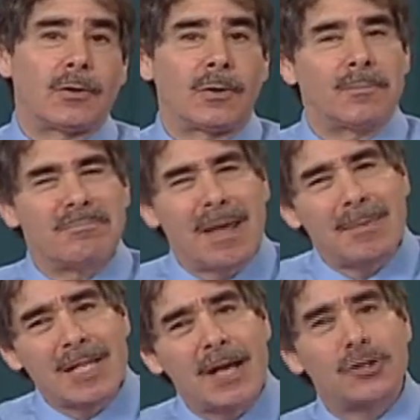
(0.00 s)
or
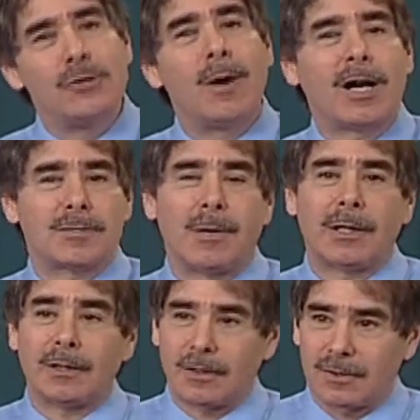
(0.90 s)
maybe that two-box
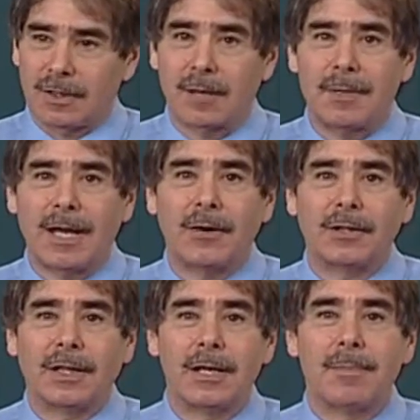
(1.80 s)
model that can be
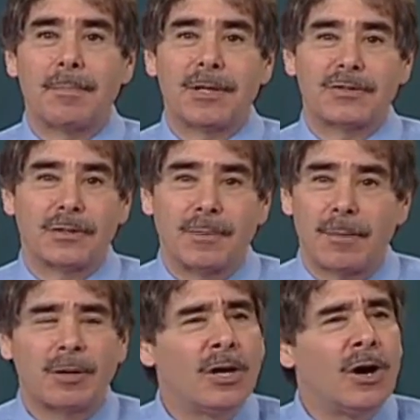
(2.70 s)
calculated by pencil and
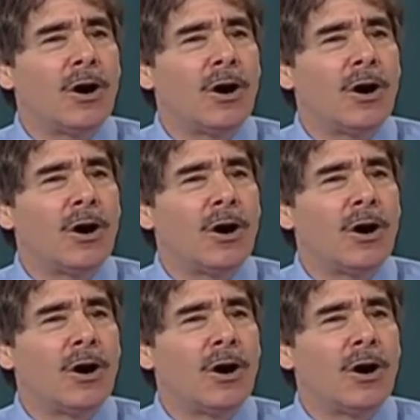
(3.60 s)
paper,